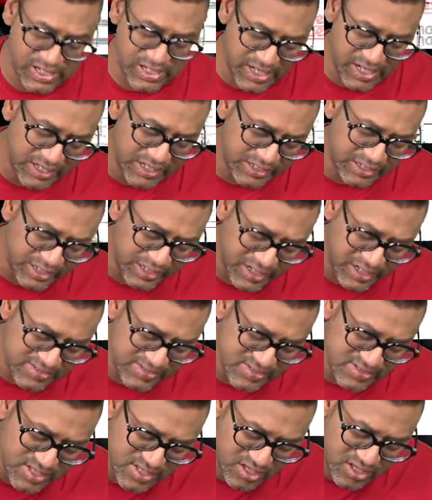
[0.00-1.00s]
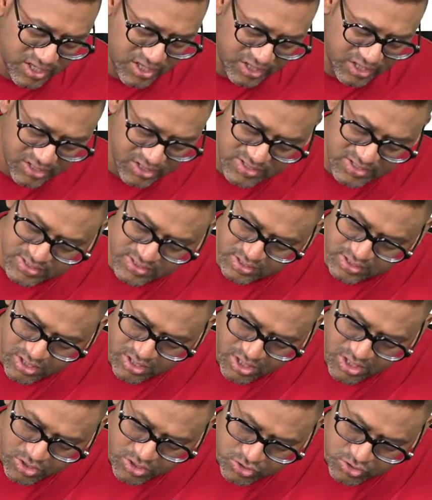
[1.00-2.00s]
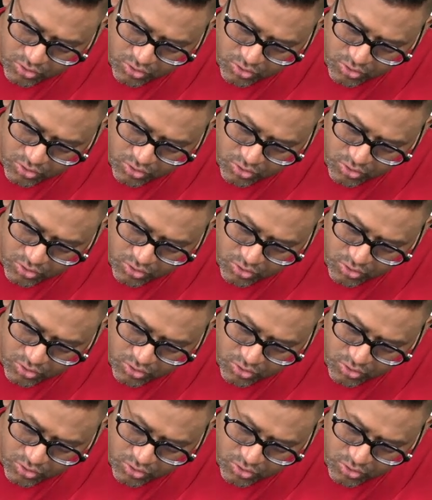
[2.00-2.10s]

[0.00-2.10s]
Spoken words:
80 days is the correct answer. So